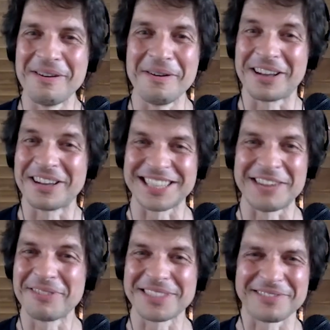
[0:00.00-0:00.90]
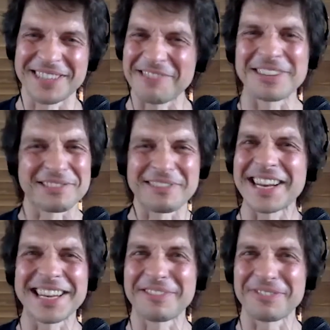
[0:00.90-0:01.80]
because he was
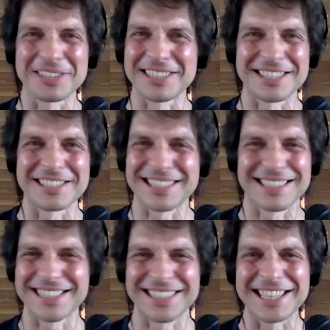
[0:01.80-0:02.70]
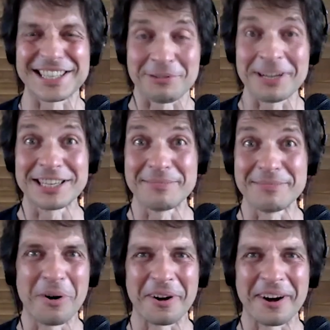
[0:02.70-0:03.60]
ready to sit 20
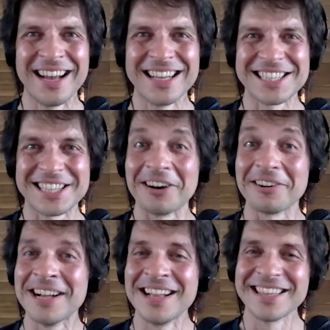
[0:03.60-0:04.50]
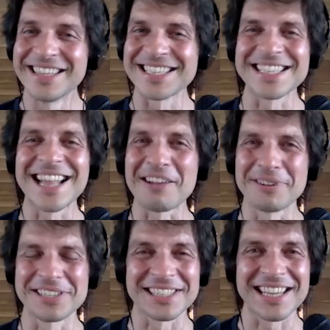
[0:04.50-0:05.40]
more. So this is like
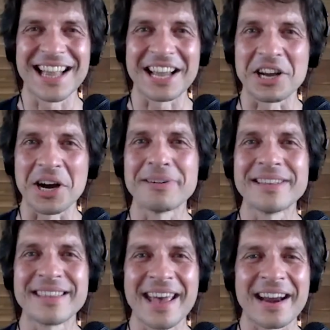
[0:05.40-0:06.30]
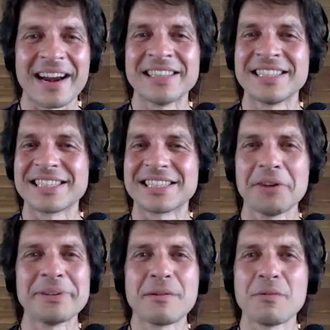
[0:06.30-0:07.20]
what you're saying, like, go in there and just
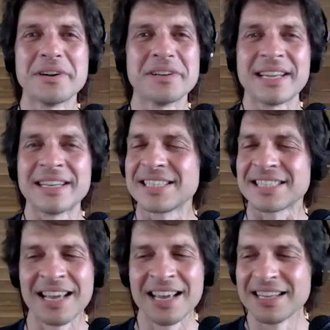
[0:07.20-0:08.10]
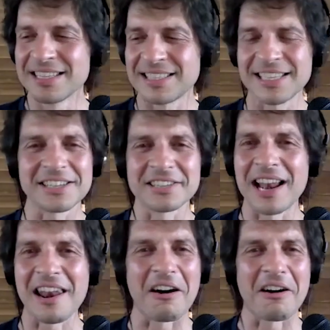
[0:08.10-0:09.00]
go in the woods and just sit on the
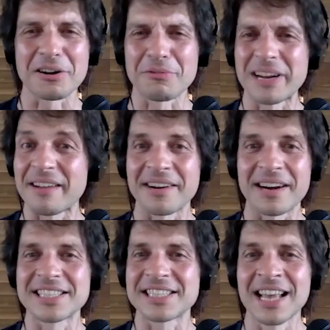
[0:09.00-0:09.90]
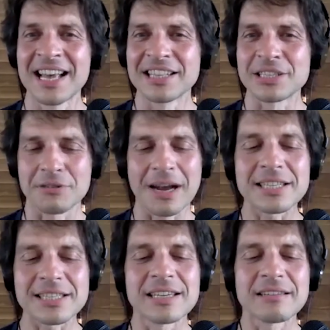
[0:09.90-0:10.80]
log or whatever, and just try
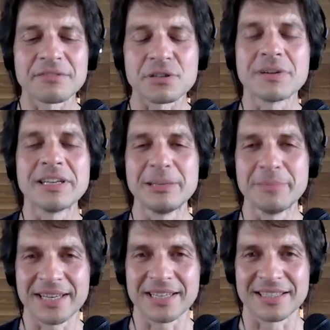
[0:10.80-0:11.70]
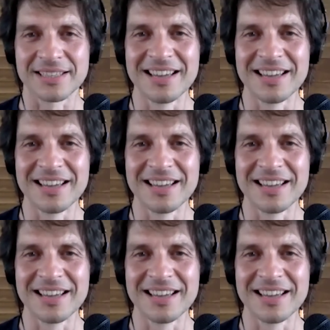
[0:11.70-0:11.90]
sitting for 20 minutes.